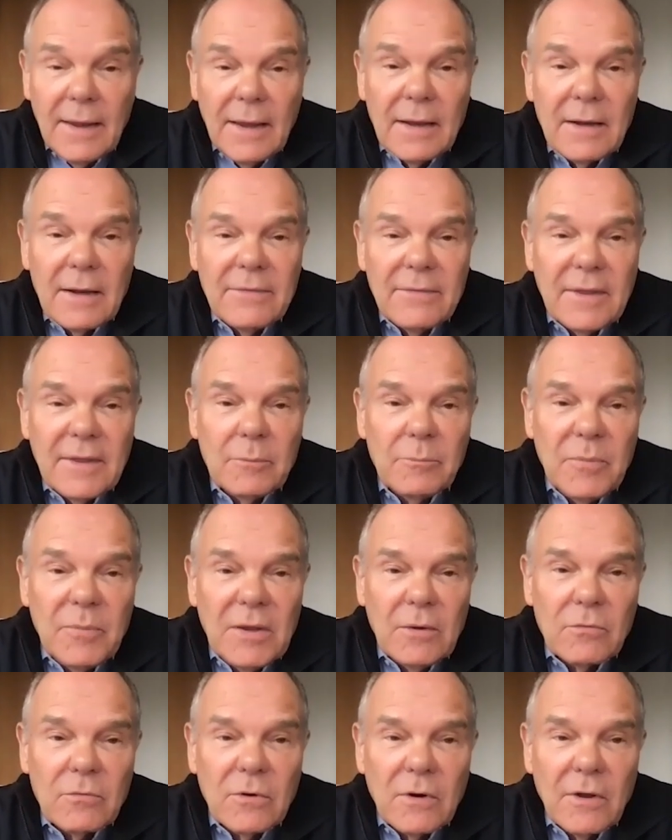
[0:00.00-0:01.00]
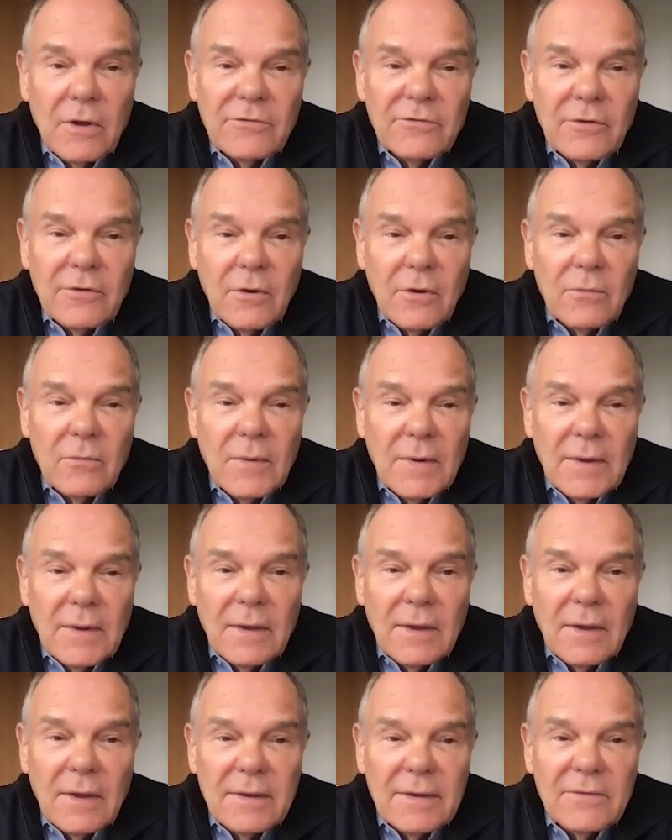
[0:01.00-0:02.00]
And I think B, we're also
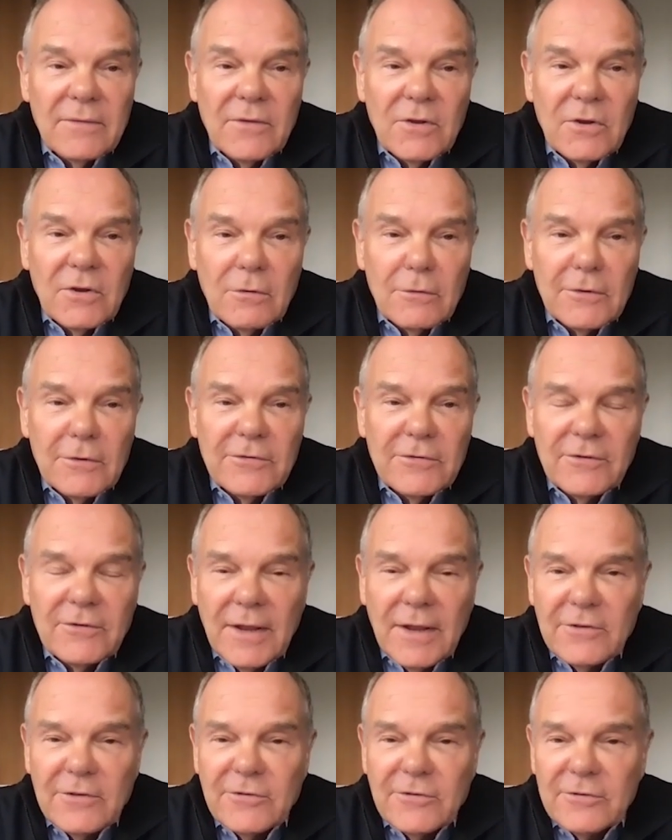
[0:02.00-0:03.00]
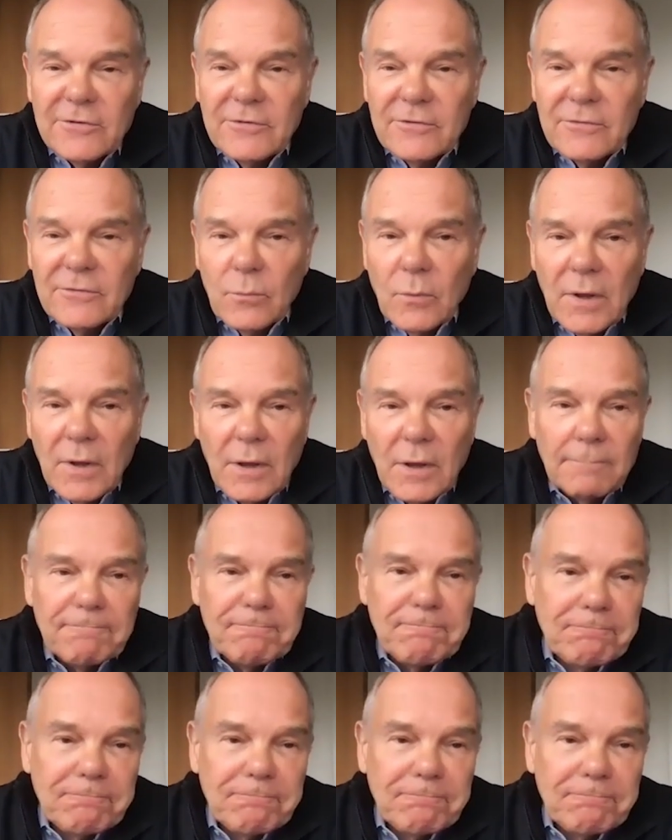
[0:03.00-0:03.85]
in the early stages as well.